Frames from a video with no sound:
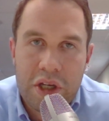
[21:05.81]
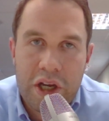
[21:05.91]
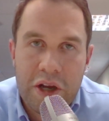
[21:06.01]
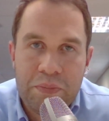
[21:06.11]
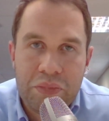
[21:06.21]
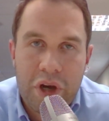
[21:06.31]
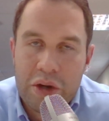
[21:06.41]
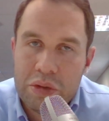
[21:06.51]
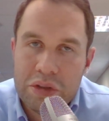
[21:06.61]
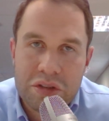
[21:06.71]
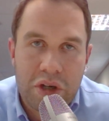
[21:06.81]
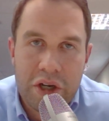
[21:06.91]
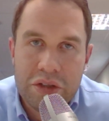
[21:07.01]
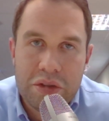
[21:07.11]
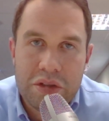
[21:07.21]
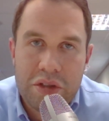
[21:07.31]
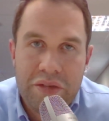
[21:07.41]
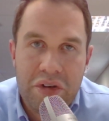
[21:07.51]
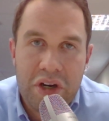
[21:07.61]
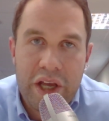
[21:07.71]
I always try and do it
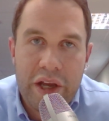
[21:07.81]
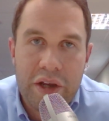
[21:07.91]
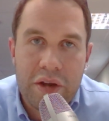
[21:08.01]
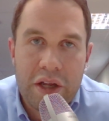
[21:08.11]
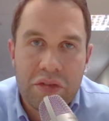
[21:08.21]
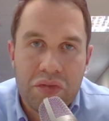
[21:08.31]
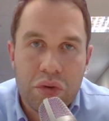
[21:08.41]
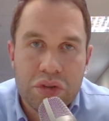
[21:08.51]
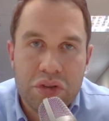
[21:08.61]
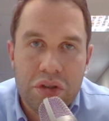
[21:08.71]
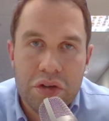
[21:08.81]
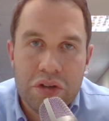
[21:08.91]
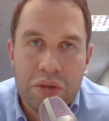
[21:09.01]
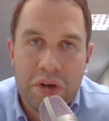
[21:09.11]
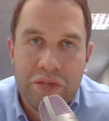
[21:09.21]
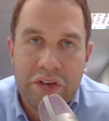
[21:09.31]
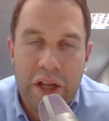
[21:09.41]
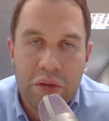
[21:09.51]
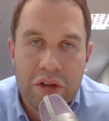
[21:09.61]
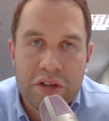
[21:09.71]
every day, and of course you don't do it
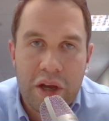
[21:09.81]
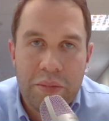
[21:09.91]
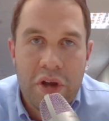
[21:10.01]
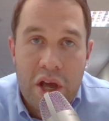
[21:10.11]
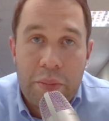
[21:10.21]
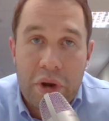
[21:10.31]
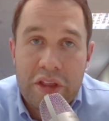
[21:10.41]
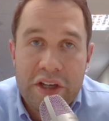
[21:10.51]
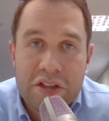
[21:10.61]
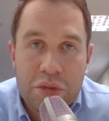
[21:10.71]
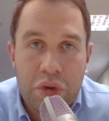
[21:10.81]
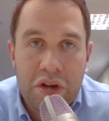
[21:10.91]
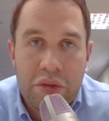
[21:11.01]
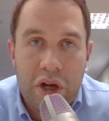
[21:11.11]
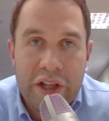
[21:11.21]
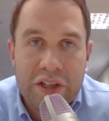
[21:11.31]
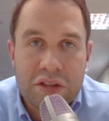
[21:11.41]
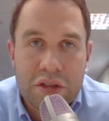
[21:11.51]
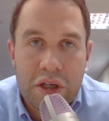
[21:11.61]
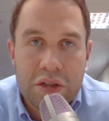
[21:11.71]
perfectly all the time, but I think it's a worthwhile
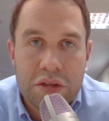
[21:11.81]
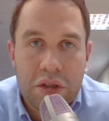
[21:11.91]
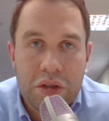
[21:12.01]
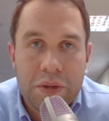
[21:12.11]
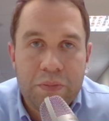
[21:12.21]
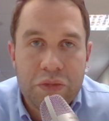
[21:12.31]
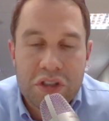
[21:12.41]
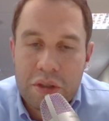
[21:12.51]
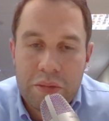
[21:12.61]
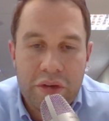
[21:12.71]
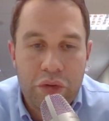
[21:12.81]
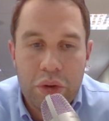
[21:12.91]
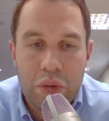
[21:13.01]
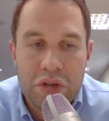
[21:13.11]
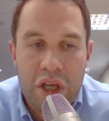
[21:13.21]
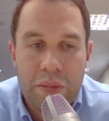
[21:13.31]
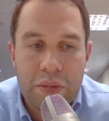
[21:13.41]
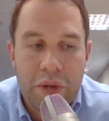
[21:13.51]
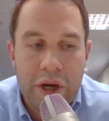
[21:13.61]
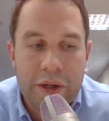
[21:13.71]
exercise. So just something for you all to keep
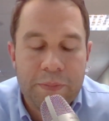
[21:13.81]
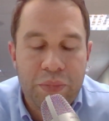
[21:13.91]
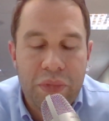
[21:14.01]
in mind.